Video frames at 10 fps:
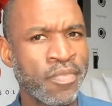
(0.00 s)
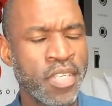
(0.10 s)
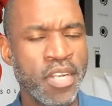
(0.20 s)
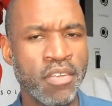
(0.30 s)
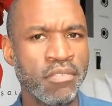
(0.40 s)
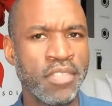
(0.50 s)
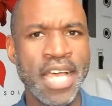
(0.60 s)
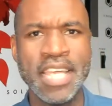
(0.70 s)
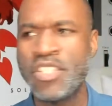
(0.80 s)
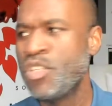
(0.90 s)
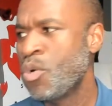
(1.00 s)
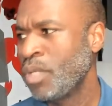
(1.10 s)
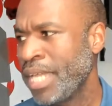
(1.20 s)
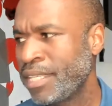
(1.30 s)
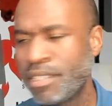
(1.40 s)
You know, guys you don't
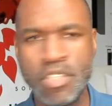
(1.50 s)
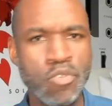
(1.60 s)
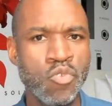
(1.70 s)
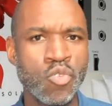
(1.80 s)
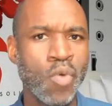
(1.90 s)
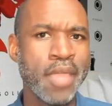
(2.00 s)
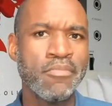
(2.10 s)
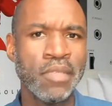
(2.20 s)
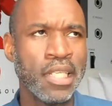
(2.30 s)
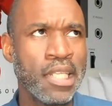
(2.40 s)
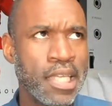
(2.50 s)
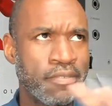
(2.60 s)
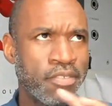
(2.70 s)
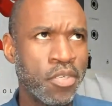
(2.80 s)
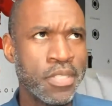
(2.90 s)
like, you swipe
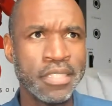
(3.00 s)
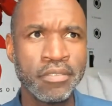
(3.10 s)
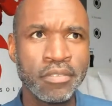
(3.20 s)
left on.